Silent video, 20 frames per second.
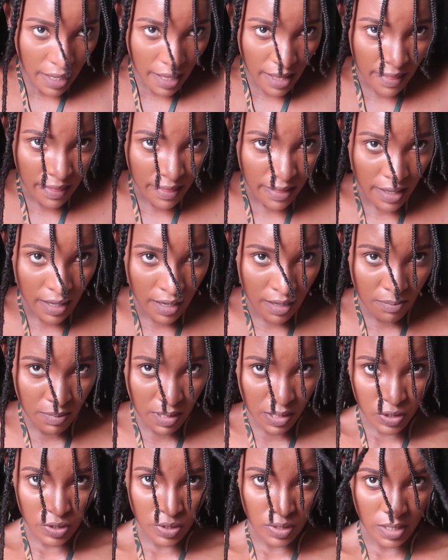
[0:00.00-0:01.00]
and then
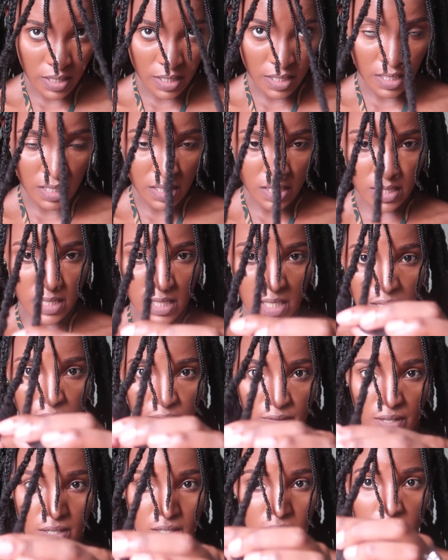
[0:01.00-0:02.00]
make sure that it's
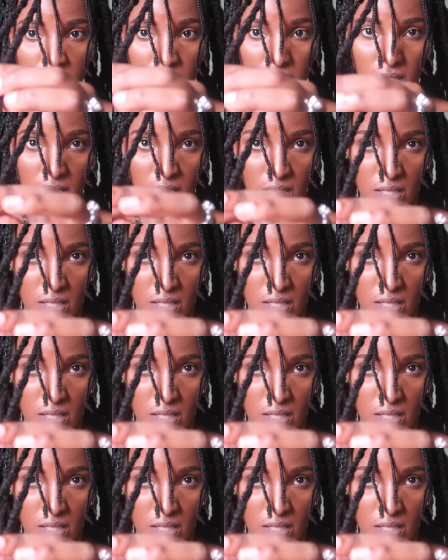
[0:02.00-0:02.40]
even,